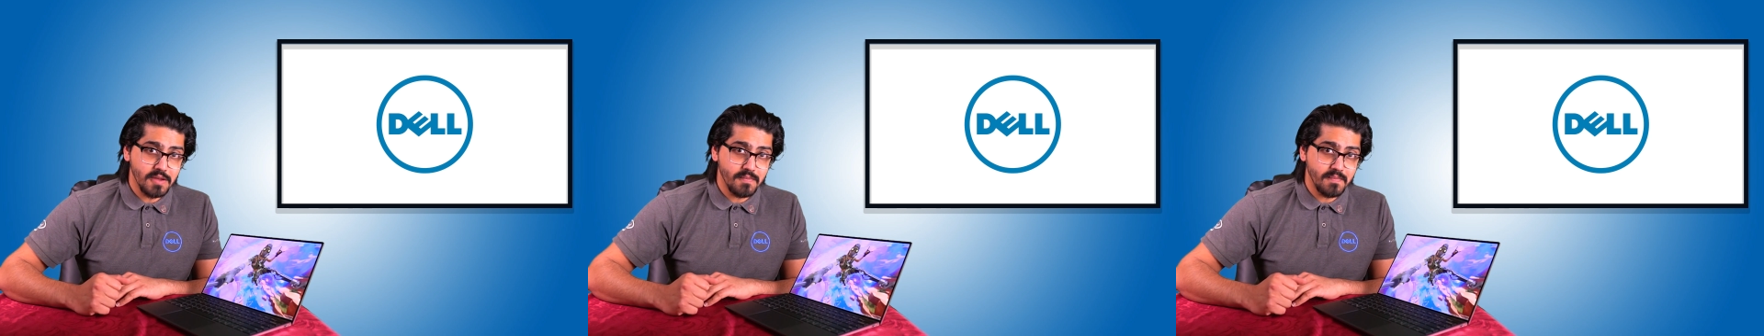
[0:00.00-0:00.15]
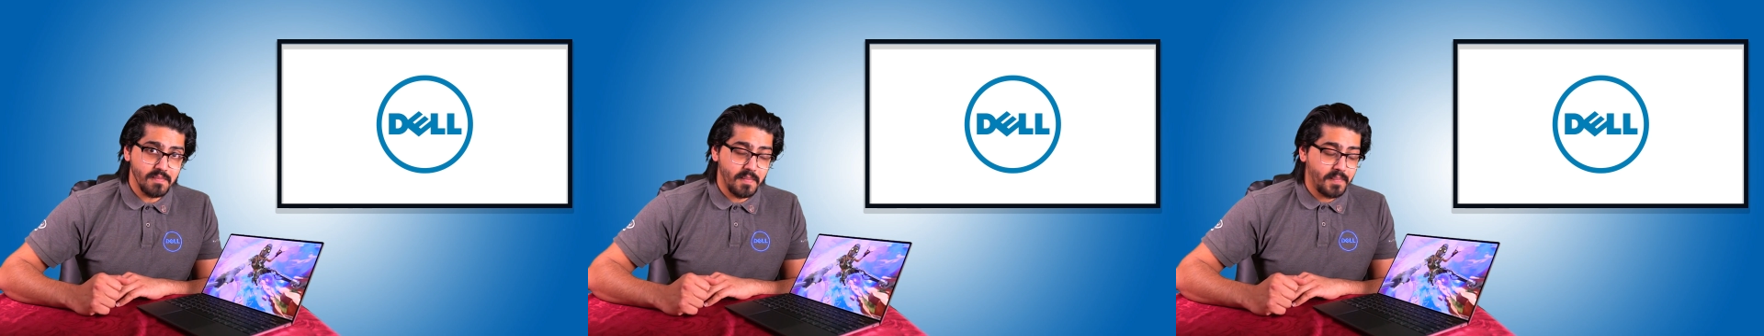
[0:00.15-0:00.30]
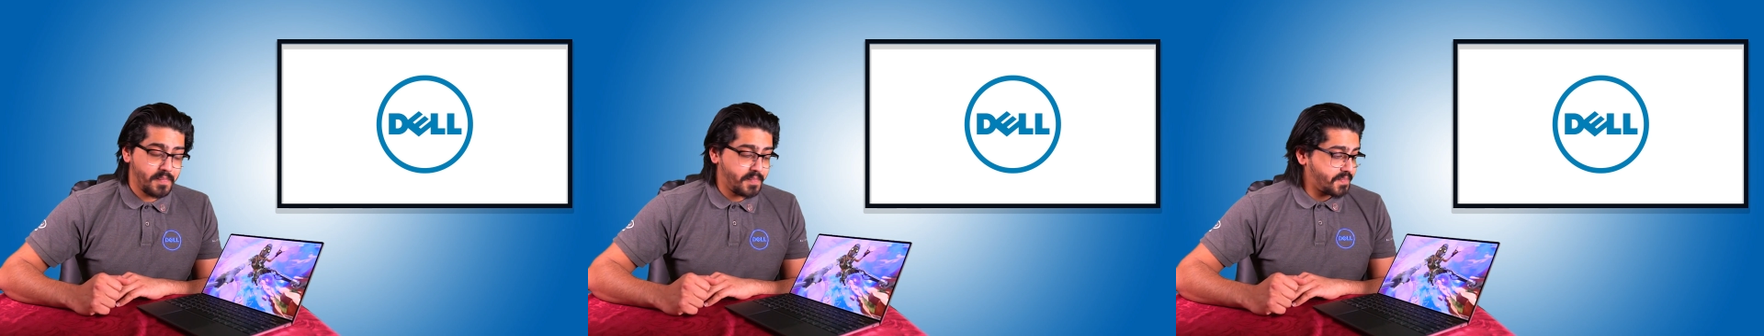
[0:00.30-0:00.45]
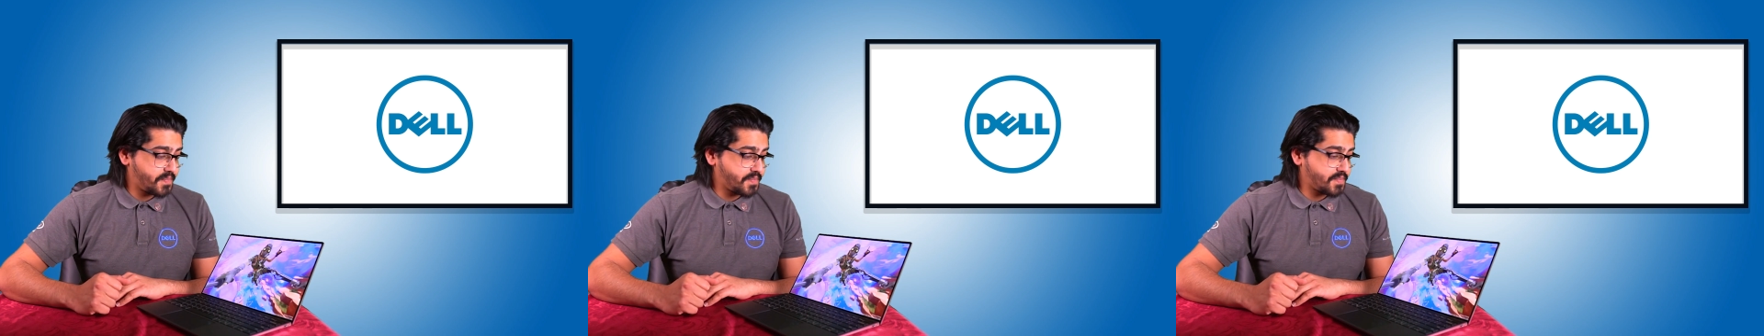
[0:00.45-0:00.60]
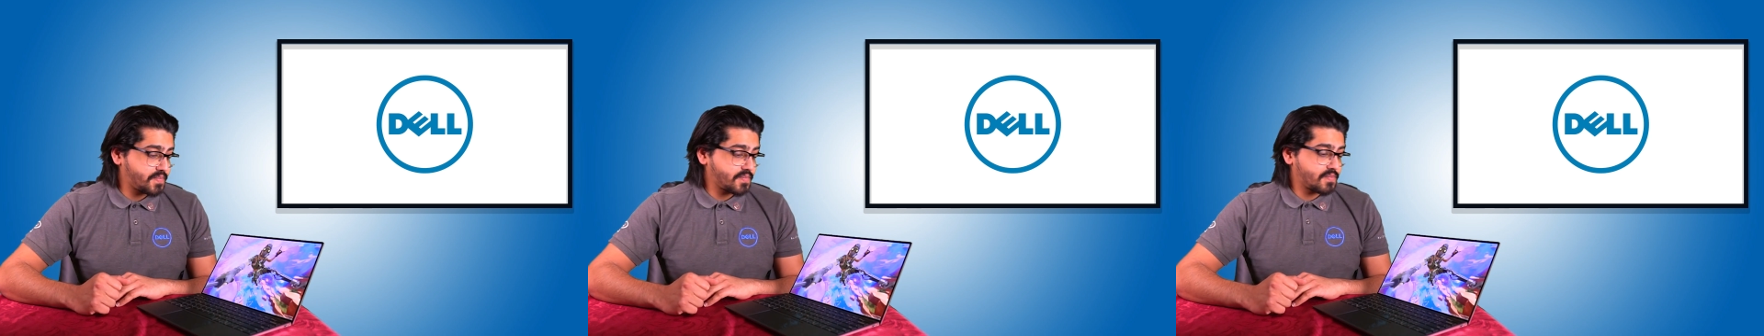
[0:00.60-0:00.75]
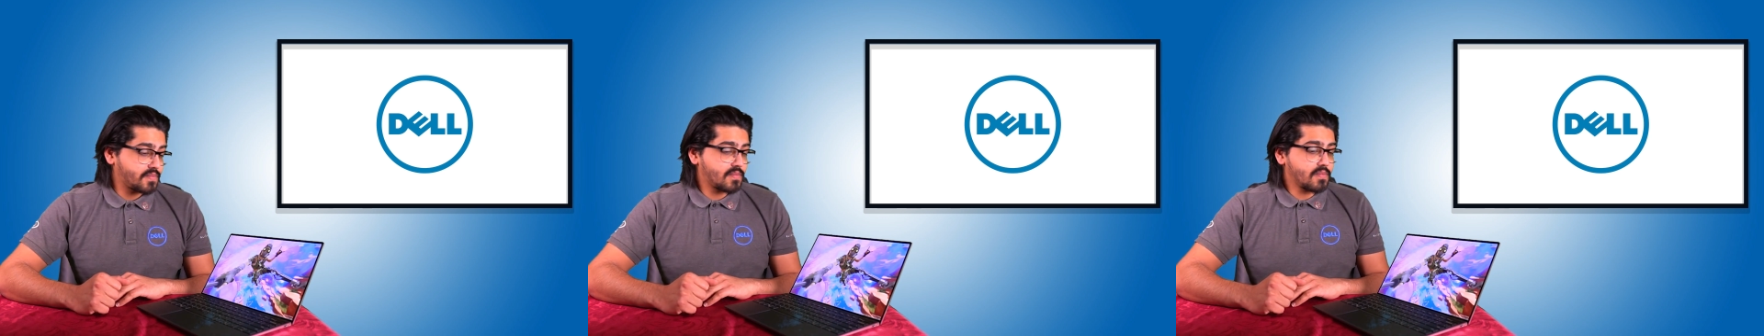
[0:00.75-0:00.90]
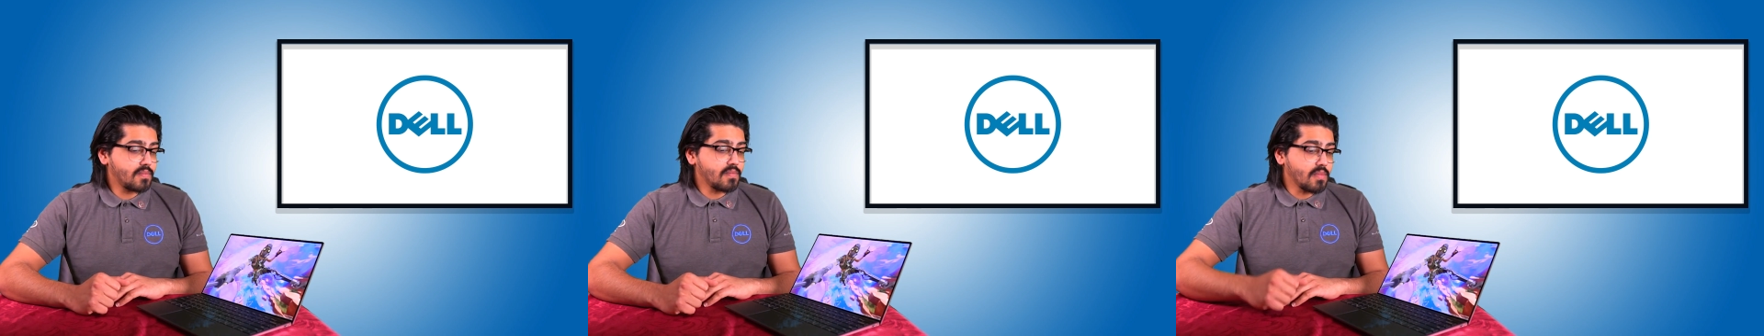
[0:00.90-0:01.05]
them.
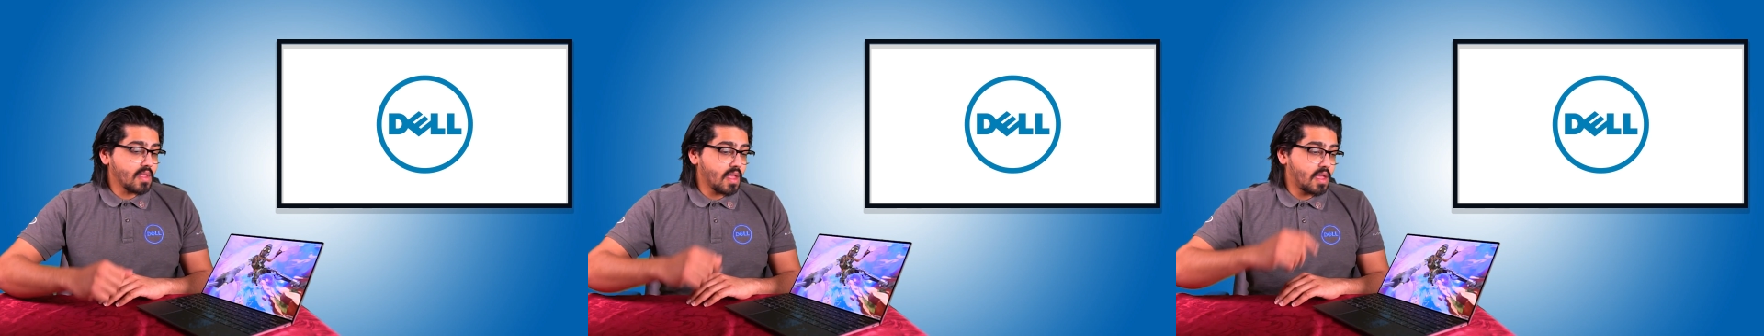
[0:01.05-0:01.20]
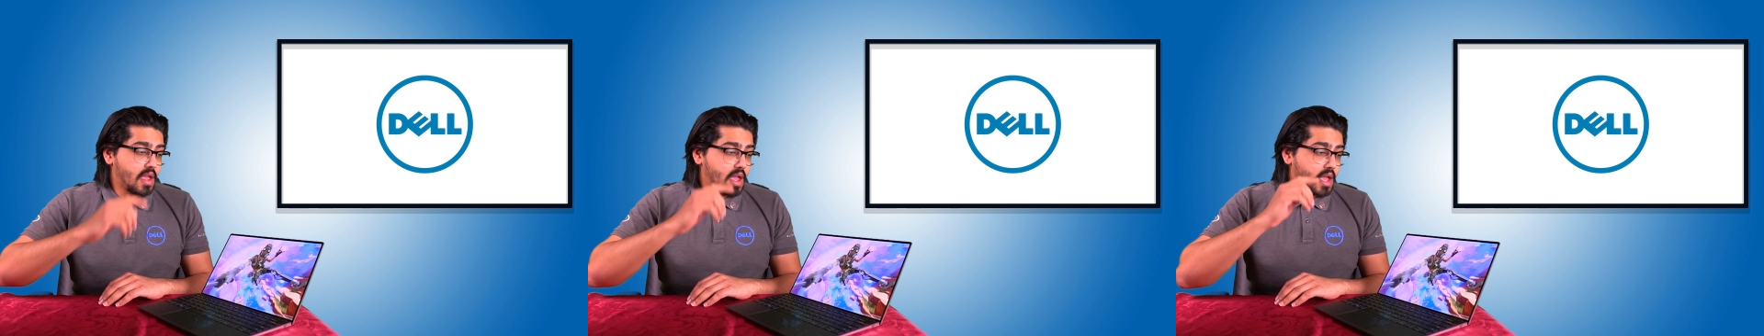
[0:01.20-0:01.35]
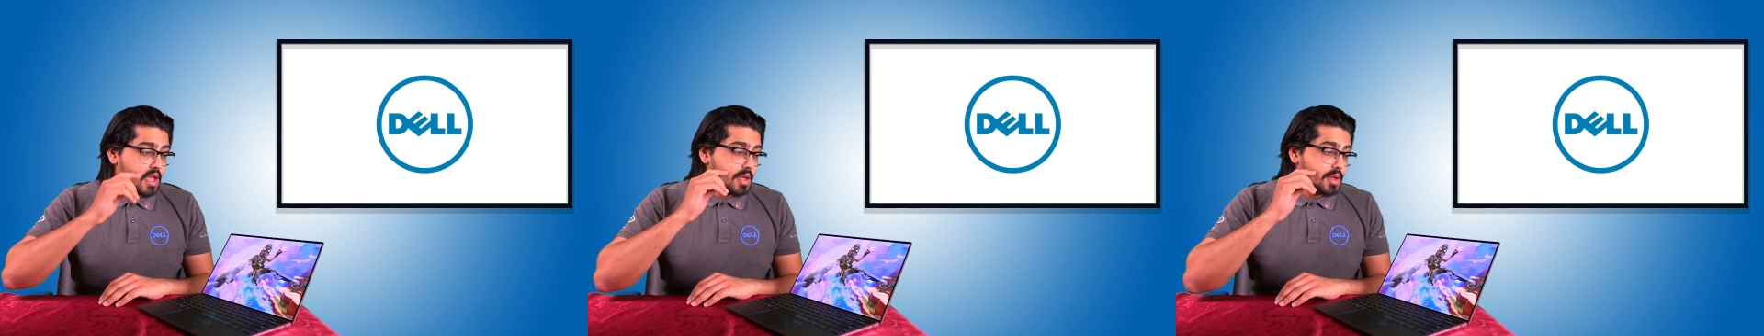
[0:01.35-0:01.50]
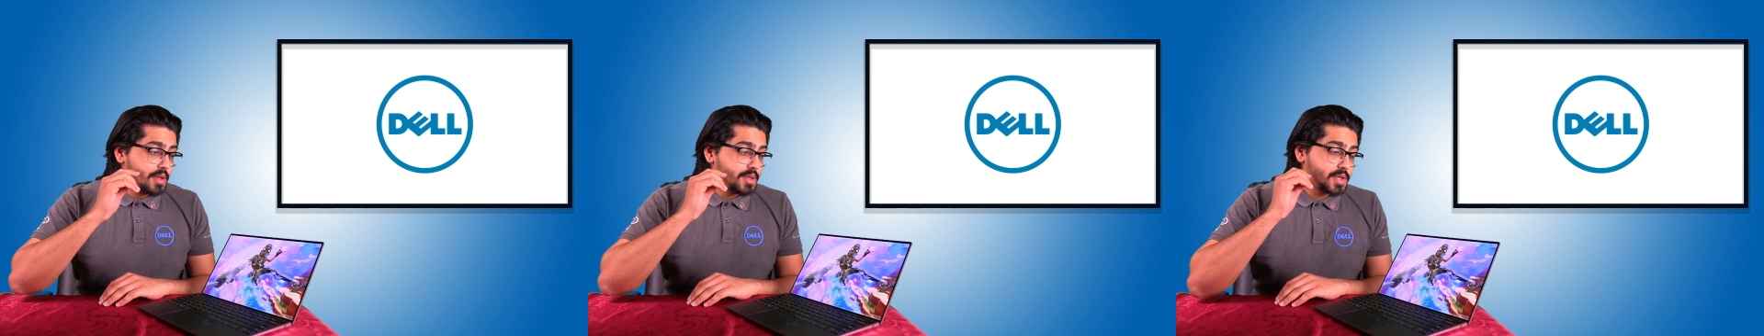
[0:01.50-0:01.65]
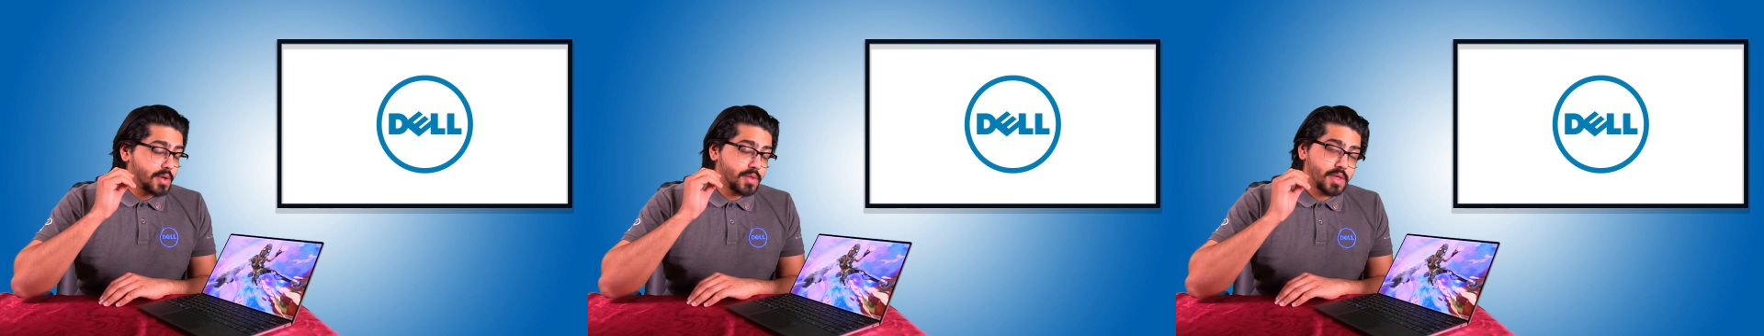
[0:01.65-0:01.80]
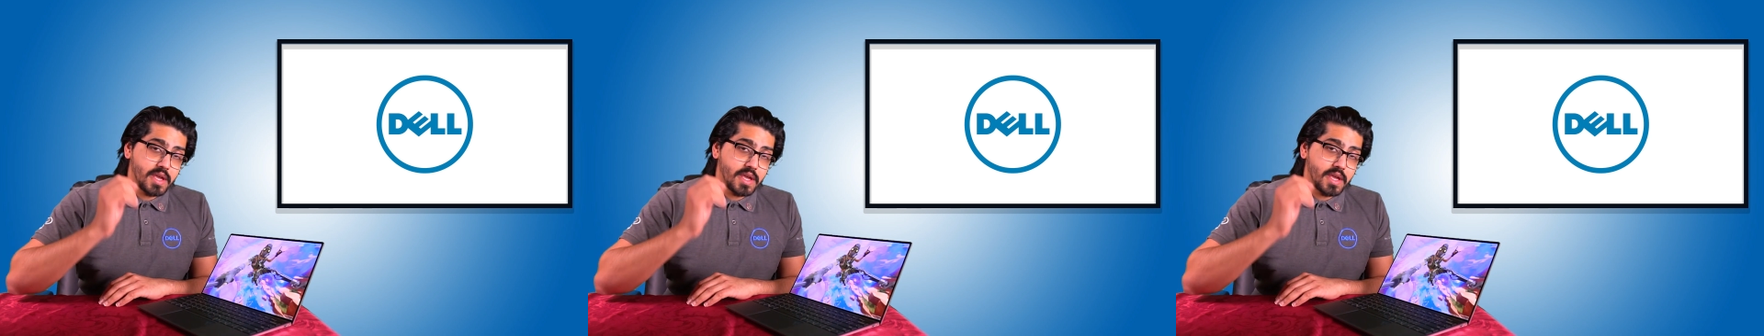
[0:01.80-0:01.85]
So